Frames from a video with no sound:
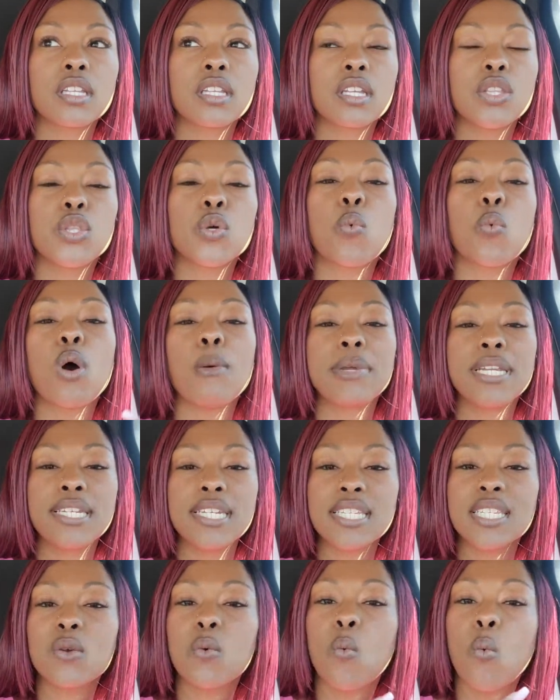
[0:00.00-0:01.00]
the woman
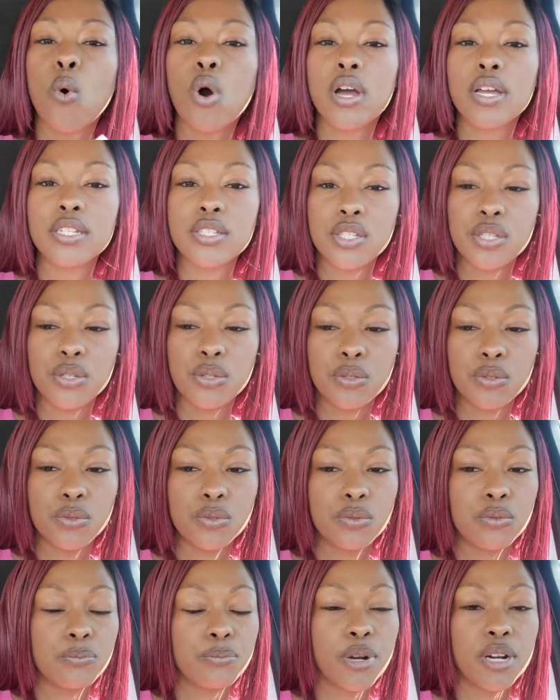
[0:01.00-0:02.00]
doesn't want
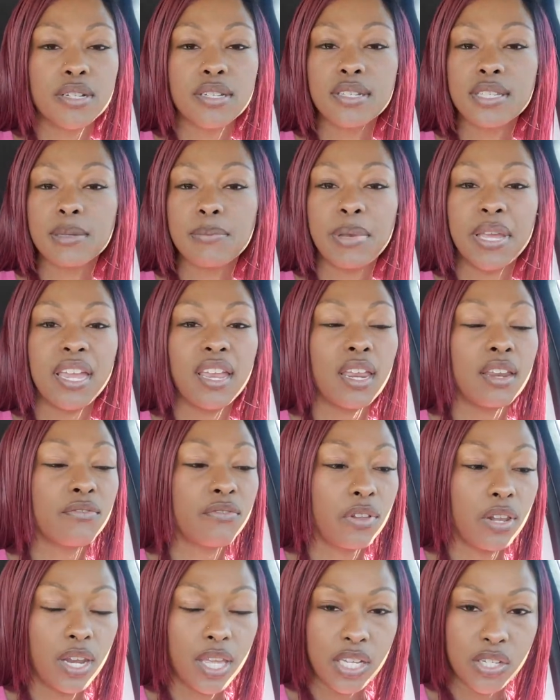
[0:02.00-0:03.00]
to participate in
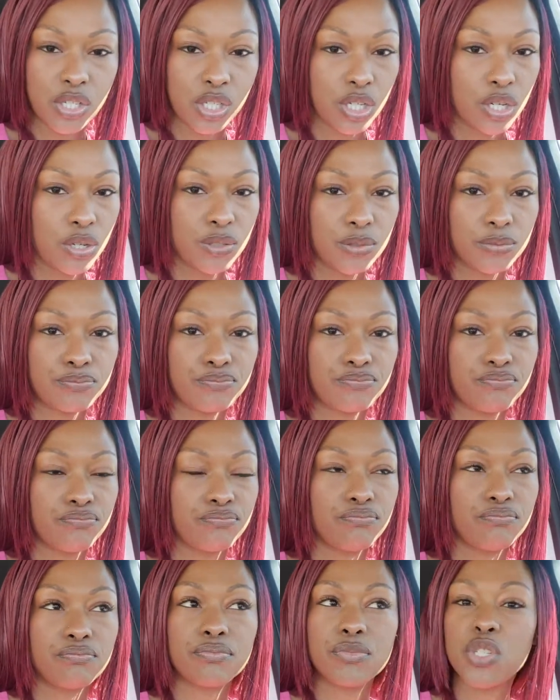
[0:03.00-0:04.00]
fellatio.
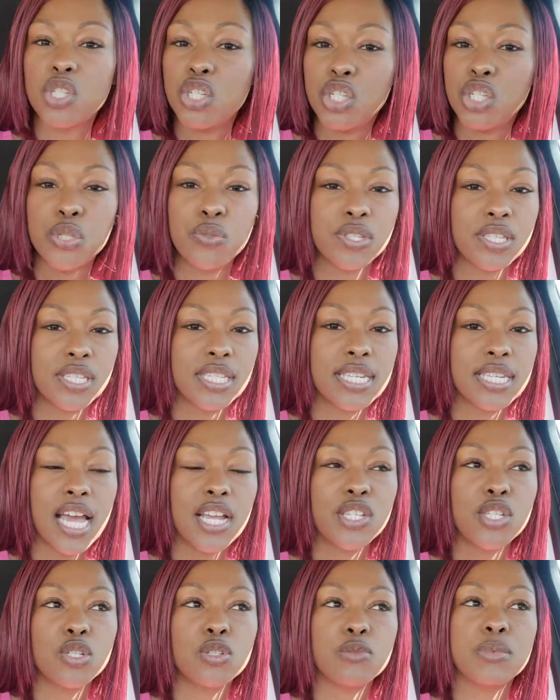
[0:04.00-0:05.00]
She chooses
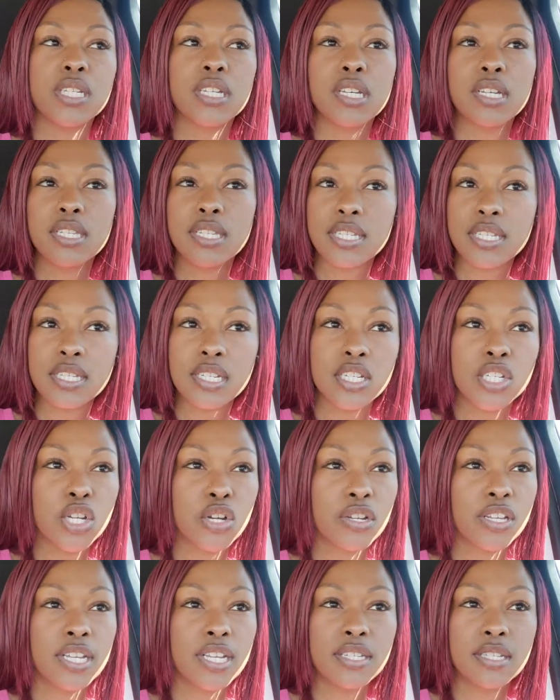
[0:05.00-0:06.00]
not to, because it's
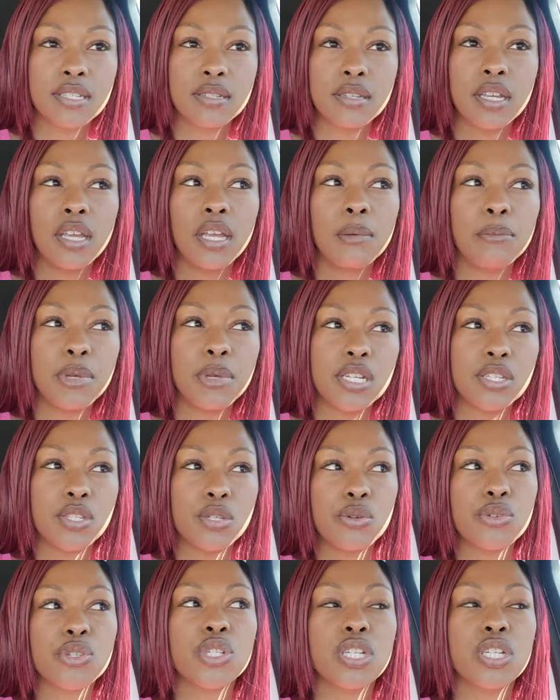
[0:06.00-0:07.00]
been
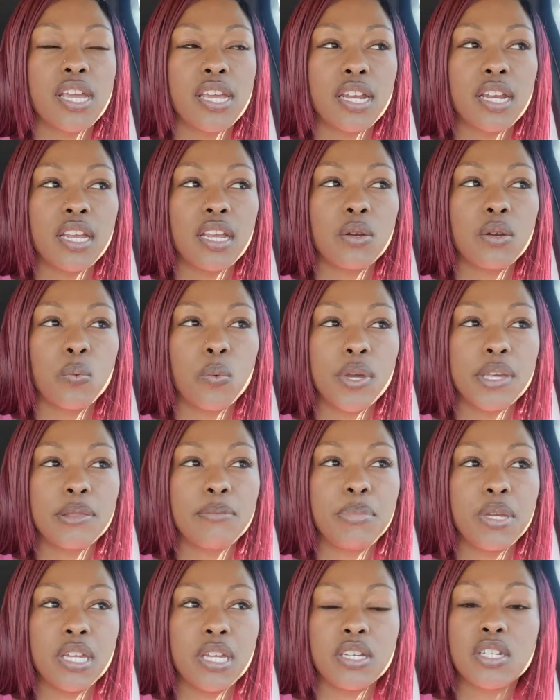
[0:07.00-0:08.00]
associated with
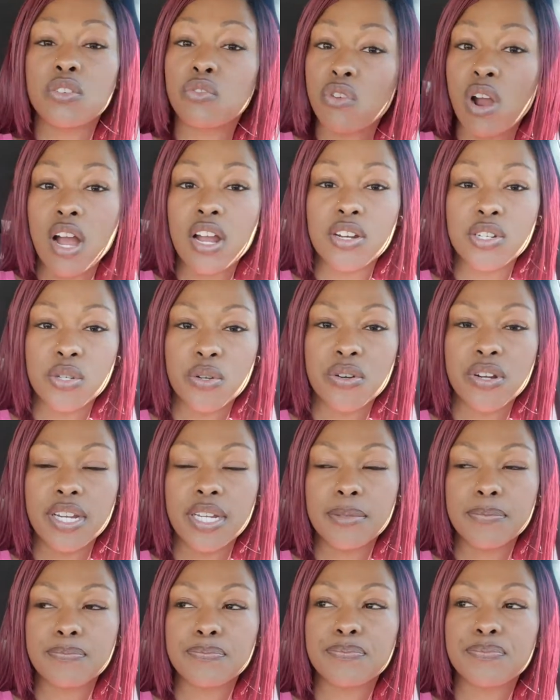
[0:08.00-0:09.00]
being derogatory.
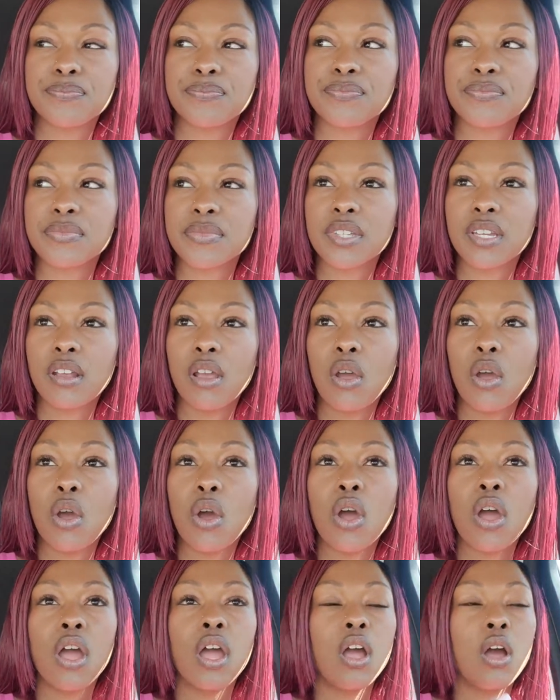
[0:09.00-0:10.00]

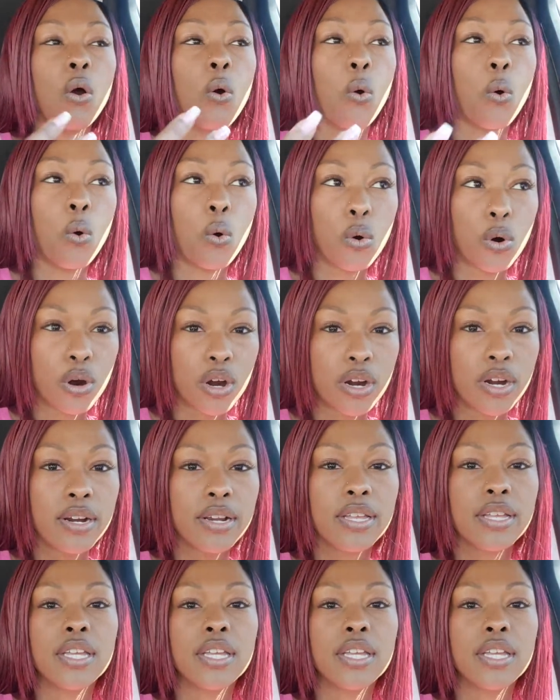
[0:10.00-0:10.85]
Or